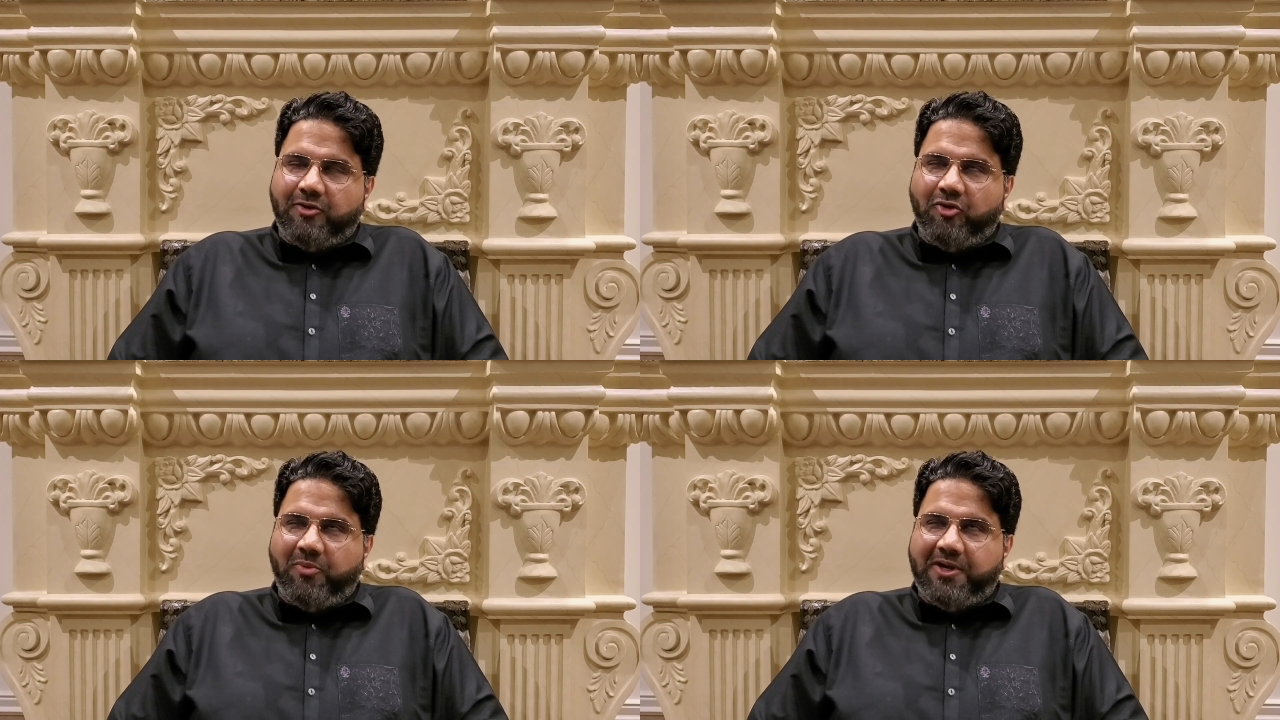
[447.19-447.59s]

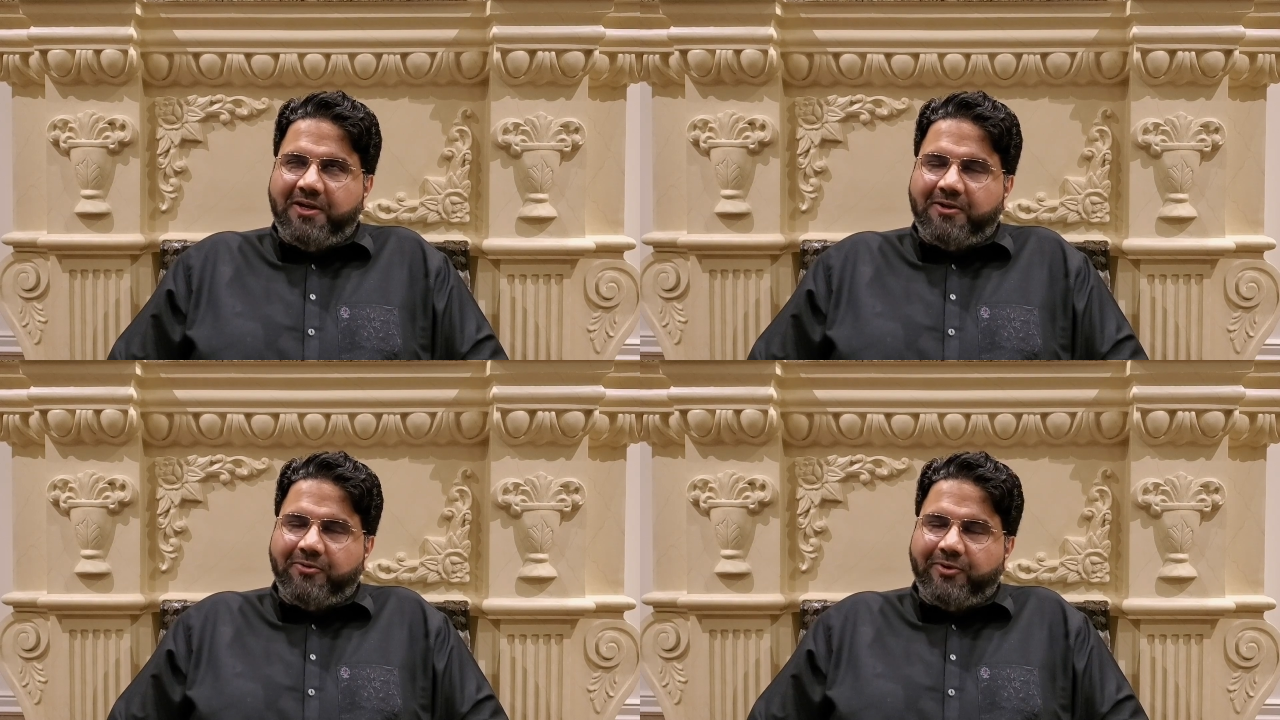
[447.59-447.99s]
nobody
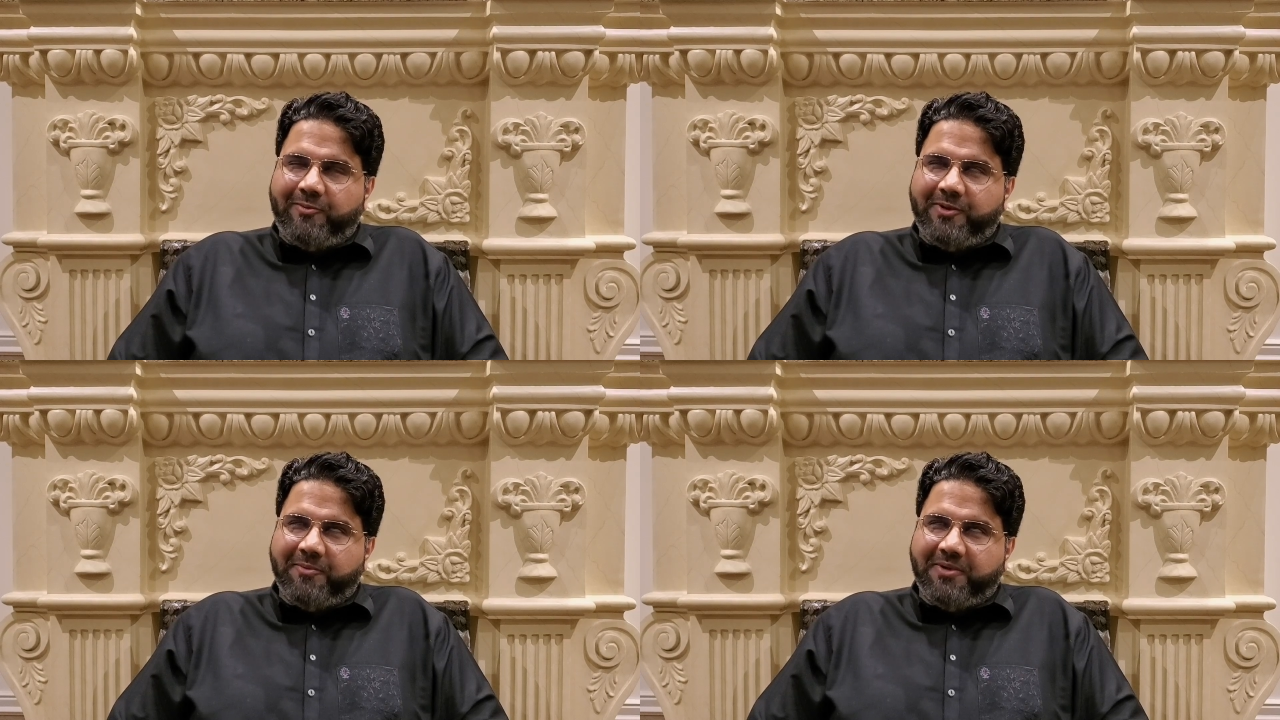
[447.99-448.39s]

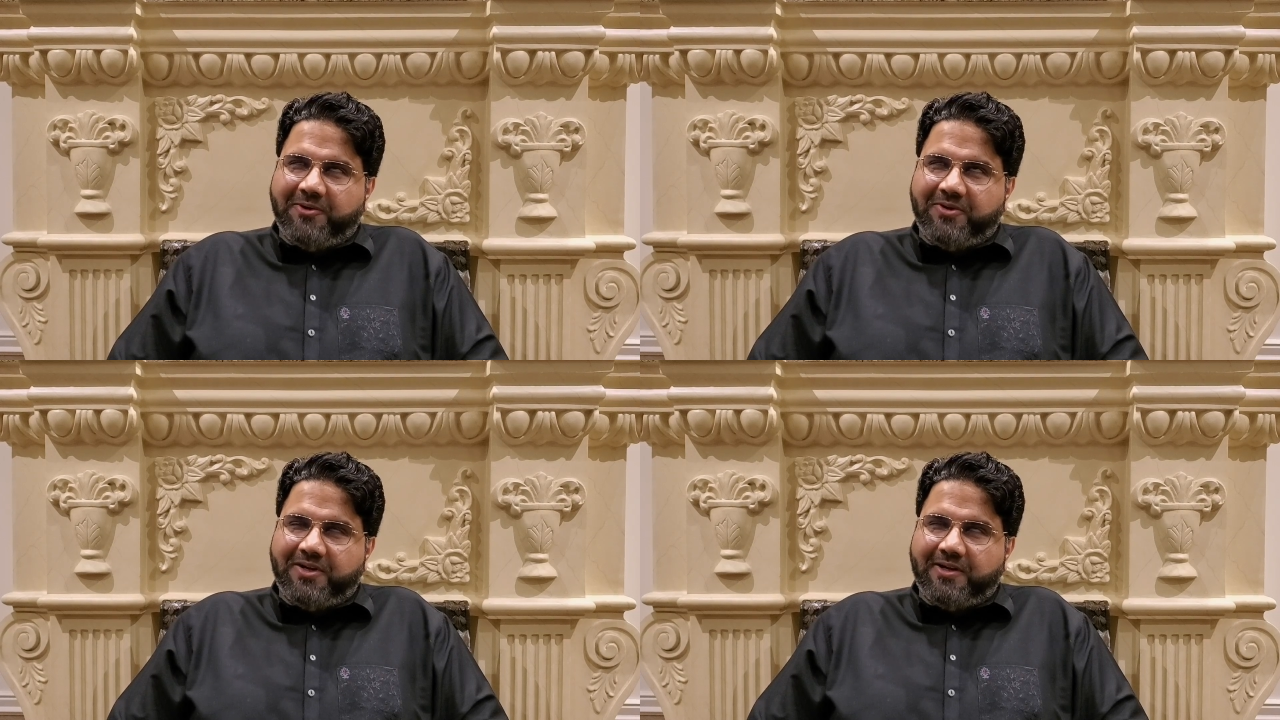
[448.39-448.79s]
told me
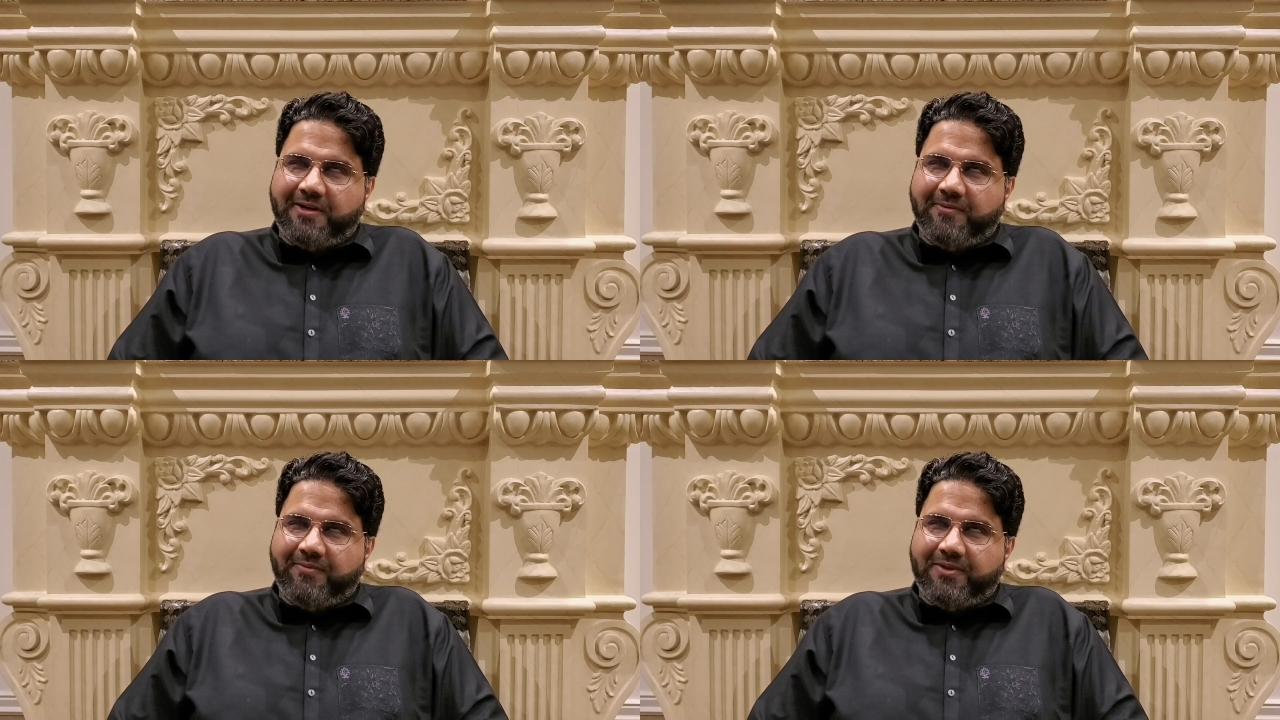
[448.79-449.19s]
about it,
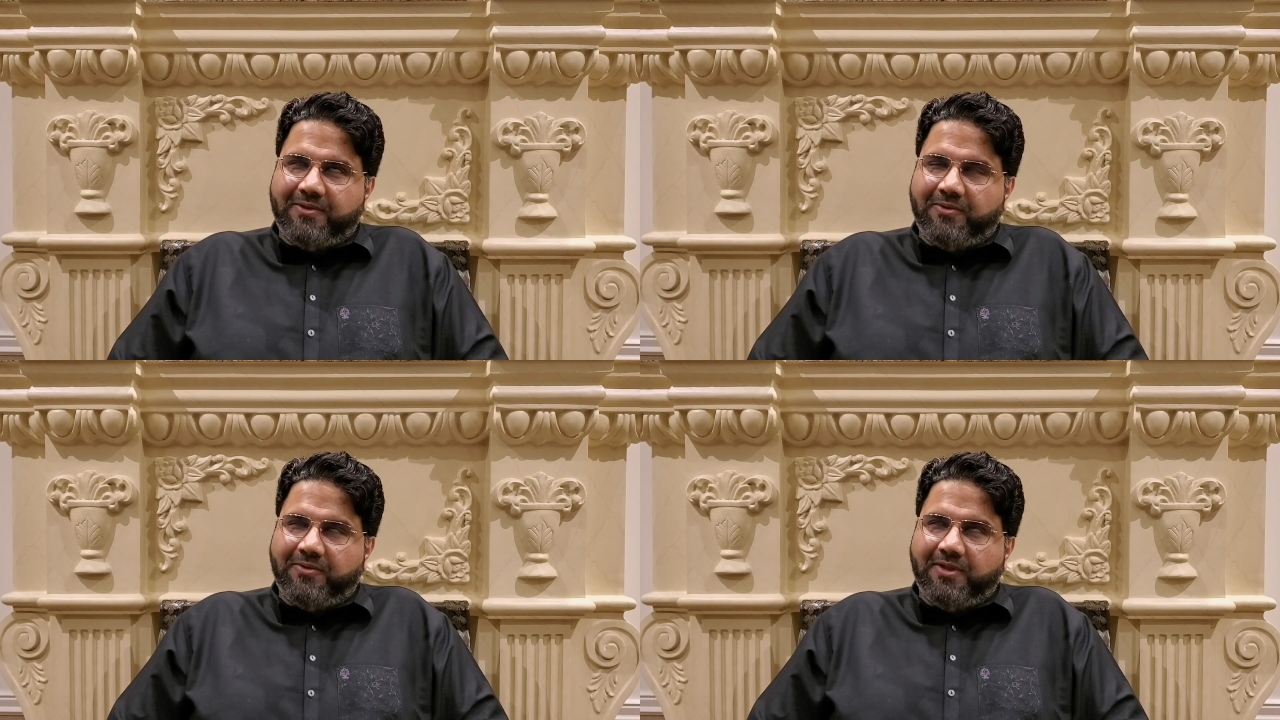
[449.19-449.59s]

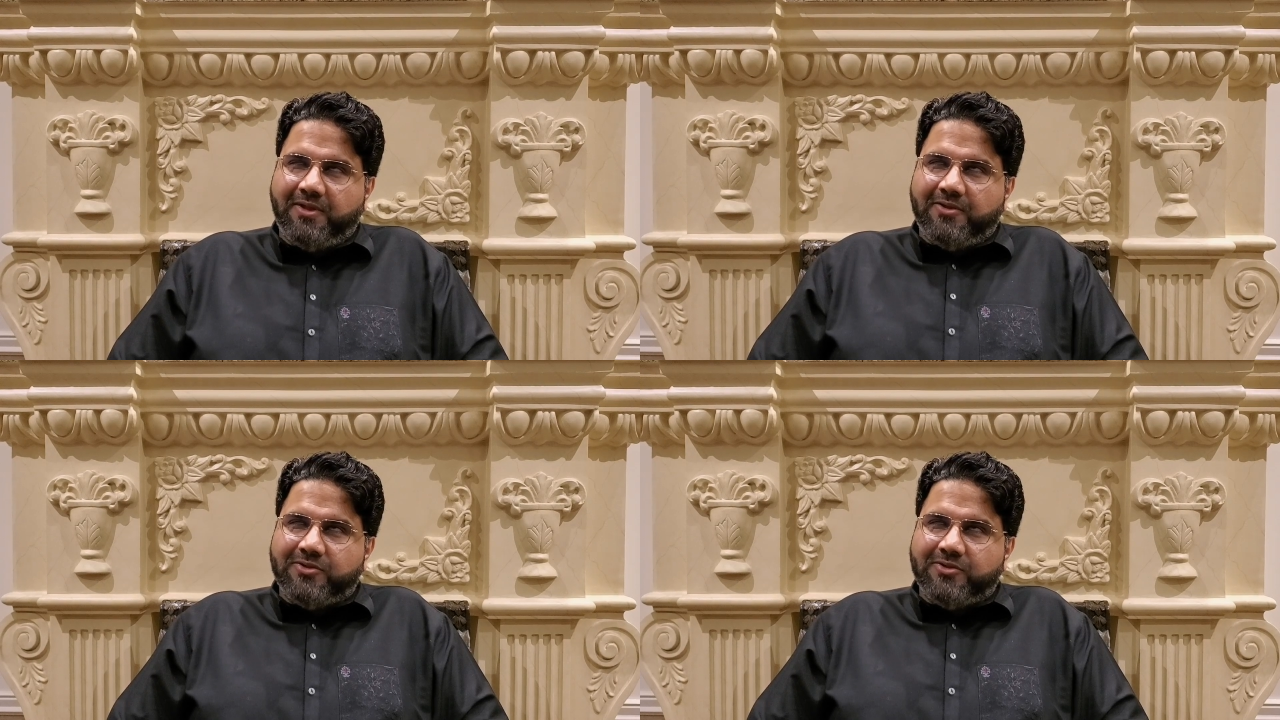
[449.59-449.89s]
you know.